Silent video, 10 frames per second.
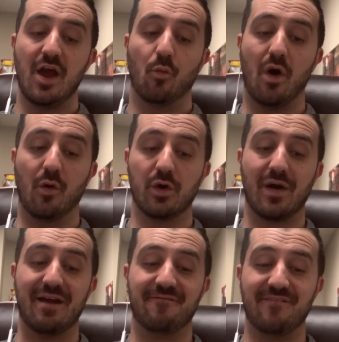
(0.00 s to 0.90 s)
while we were
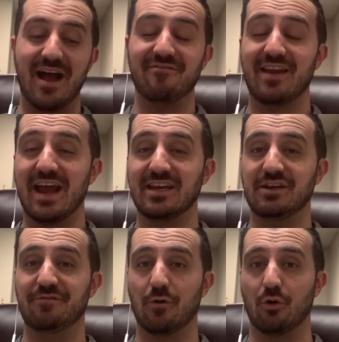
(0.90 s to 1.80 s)
at five
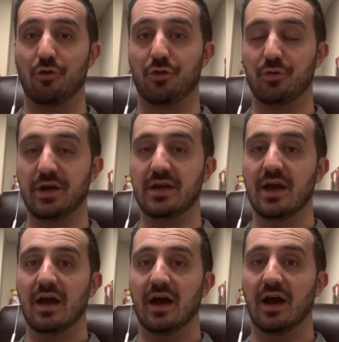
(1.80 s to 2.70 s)
ninety, four oh three
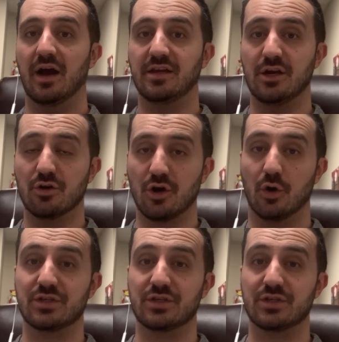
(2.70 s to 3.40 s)
a year ago.